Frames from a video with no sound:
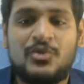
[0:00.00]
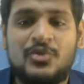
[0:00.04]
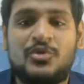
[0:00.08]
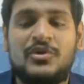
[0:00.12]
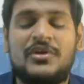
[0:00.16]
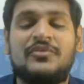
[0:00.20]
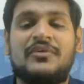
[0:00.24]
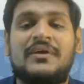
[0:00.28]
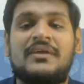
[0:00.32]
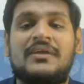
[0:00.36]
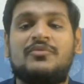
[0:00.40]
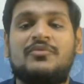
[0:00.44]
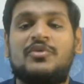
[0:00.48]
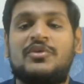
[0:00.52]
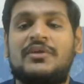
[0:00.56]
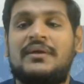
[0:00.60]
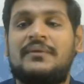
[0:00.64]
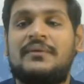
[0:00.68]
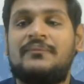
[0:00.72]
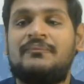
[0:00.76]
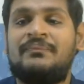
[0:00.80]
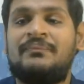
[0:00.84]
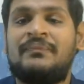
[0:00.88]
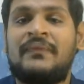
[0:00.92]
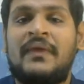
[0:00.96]
No need to worry for that.
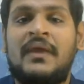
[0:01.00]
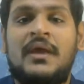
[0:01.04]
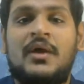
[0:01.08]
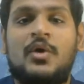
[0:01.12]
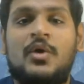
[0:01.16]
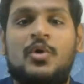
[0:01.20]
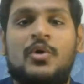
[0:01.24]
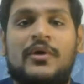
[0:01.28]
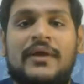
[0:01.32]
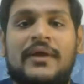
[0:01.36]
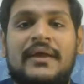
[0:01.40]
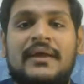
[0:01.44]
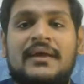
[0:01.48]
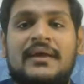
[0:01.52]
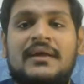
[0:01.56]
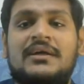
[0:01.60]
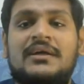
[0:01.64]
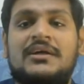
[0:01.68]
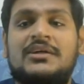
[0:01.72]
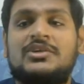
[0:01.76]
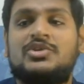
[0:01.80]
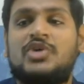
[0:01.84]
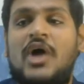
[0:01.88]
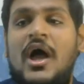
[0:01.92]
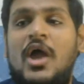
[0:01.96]
Okay.
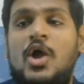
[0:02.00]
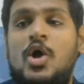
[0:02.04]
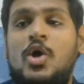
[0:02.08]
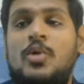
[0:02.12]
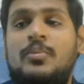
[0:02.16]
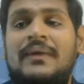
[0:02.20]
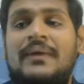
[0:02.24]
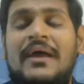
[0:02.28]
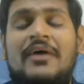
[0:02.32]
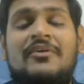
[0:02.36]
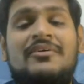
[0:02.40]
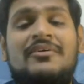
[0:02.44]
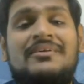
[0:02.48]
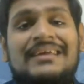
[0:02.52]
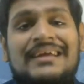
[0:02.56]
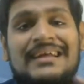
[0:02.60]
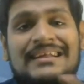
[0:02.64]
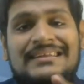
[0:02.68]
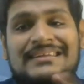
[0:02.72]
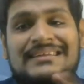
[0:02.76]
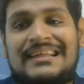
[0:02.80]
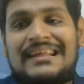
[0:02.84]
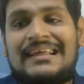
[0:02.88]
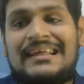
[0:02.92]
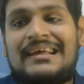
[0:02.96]
So I hope everything
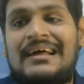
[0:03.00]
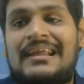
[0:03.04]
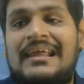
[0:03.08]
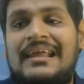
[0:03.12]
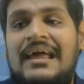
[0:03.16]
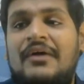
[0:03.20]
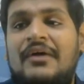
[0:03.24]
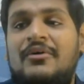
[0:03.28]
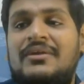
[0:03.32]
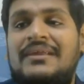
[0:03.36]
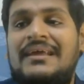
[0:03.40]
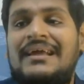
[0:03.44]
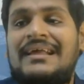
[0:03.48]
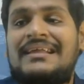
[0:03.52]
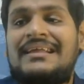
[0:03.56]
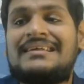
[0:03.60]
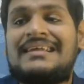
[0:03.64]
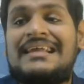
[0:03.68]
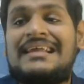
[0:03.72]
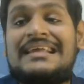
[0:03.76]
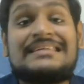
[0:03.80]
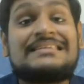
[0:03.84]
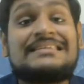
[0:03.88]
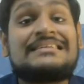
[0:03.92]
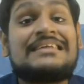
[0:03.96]
is clear, everything is
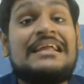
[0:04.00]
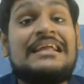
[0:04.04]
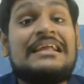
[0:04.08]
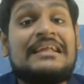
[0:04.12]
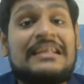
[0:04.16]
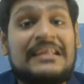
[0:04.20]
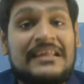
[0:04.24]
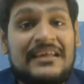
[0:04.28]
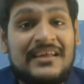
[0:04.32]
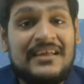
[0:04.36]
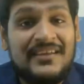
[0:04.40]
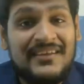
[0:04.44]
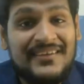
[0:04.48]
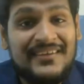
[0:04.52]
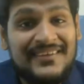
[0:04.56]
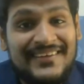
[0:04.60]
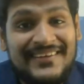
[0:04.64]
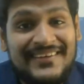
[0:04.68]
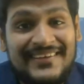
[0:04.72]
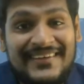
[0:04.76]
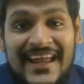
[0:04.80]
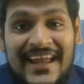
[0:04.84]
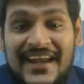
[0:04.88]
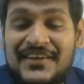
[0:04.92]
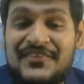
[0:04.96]
crystal clear
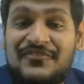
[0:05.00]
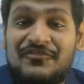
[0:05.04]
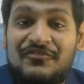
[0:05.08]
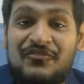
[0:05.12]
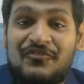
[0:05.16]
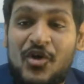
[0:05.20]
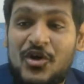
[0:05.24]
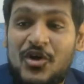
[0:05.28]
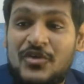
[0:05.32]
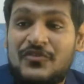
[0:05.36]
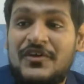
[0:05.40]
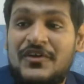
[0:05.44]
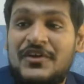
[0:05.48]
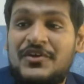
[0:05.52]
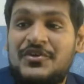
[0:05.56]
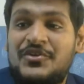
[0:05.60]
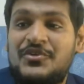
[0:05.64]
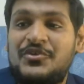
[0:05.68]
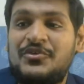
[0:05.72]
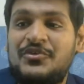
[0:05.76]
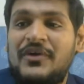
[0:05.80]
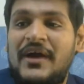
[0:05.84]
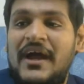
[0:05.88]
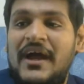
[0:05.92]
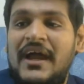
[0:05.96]
that what we to
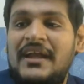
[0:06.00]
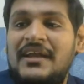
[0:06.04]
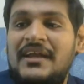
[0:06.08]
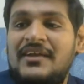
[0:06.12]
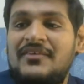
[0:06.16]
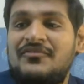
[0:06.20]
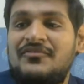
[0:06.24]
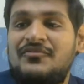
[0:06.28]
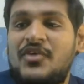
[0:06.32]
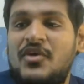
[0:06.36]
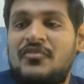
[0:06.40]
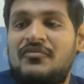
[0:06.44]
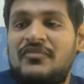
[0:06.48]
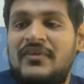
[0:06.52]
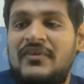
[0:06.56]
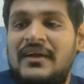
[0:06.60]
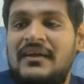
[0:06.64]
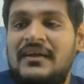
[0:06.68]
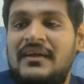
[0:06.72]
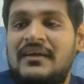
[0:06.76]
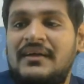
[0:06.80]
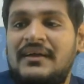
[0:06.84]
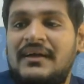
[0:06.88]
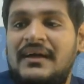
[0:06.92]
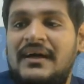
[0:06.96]
do and from where,
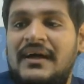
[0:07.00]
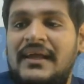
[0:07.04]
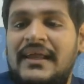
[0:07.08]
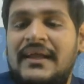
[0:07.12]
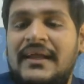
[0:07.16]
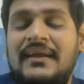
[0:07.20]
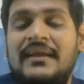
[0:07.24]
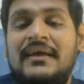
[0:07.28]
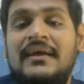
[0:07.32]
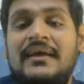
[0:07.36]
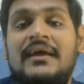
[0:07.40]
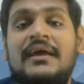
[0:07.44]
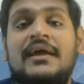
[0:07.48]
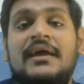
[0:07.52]
correct?